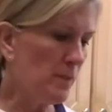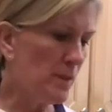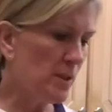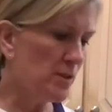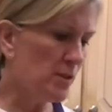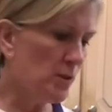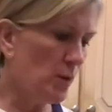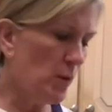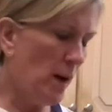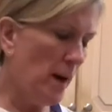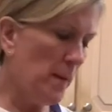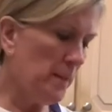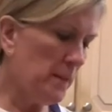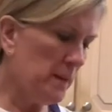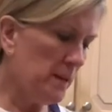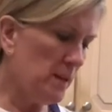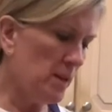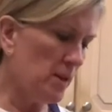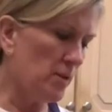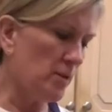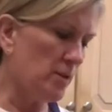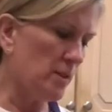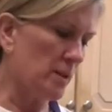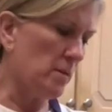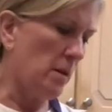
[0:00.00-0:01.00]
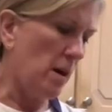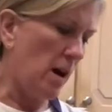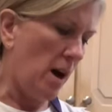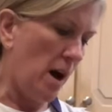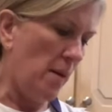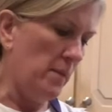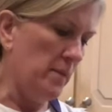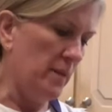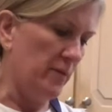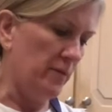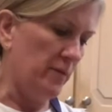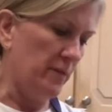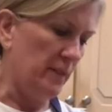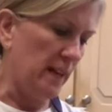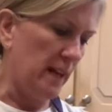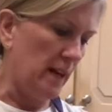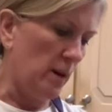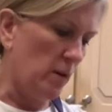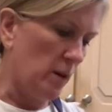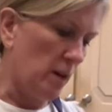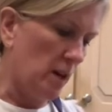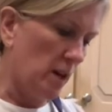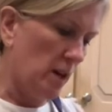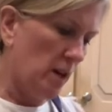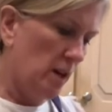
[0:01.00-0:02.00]
So I'm going to use some almond
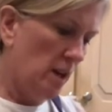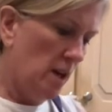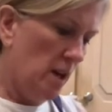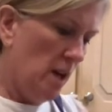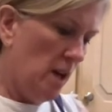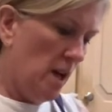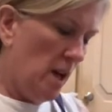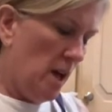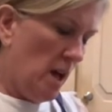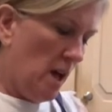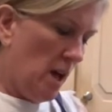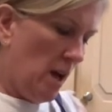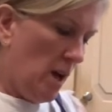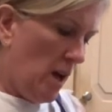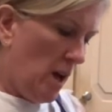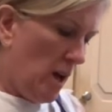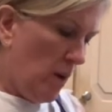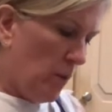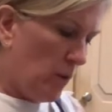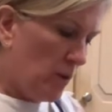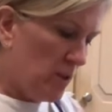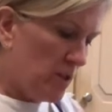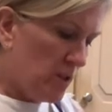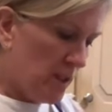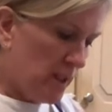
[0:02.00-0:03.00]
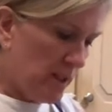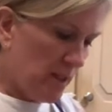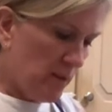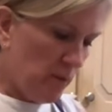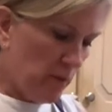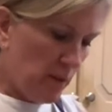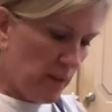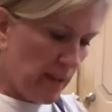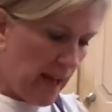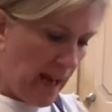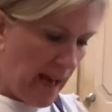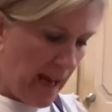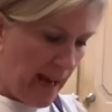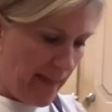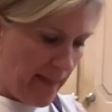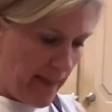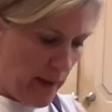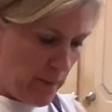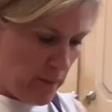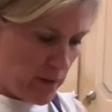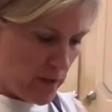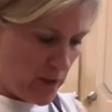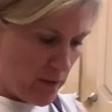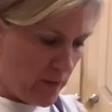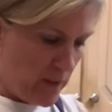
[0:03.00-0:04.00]
flour, which doesn't really have that
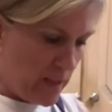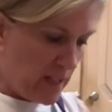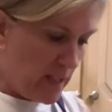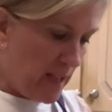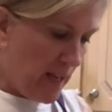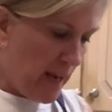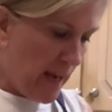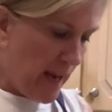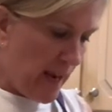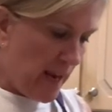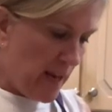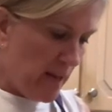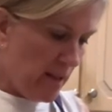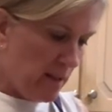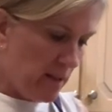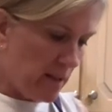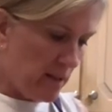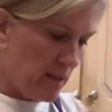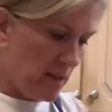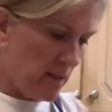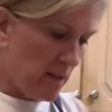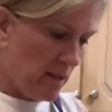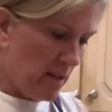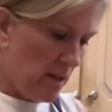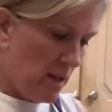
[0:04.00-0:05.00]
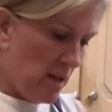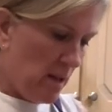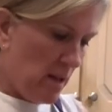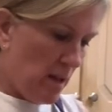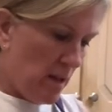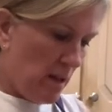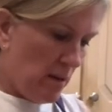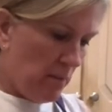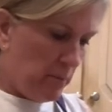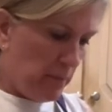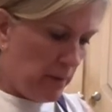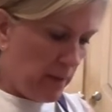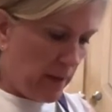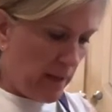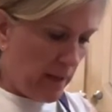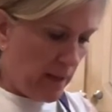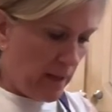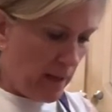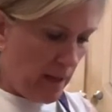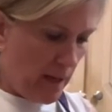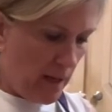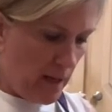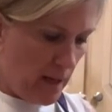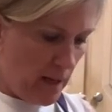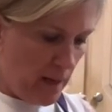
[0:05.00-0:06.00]
much of a taste, but
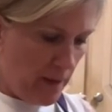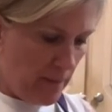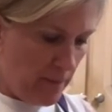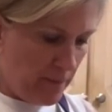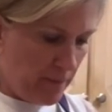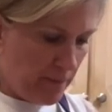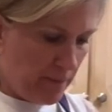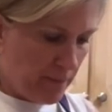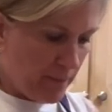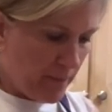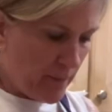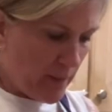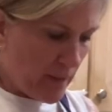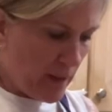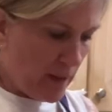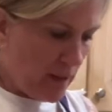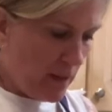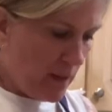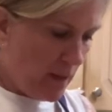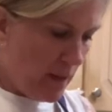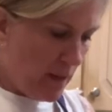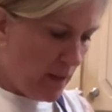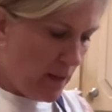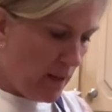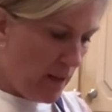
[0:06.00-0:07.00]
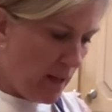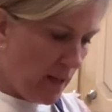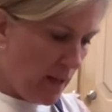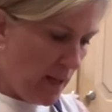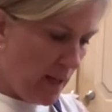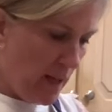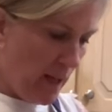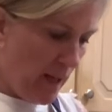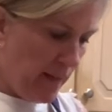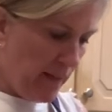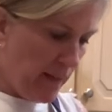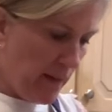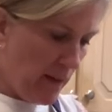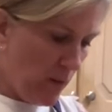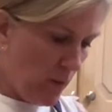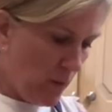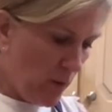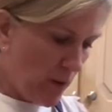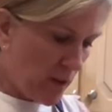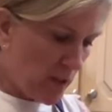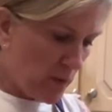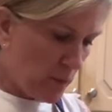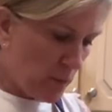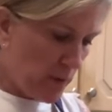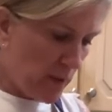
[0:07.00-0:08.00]
um, I think it
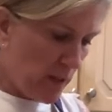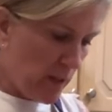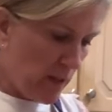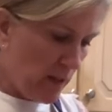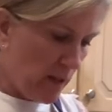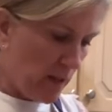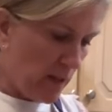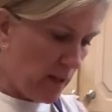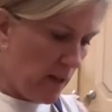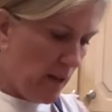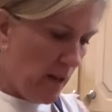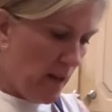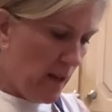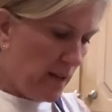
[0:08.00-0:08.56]
works pretty good.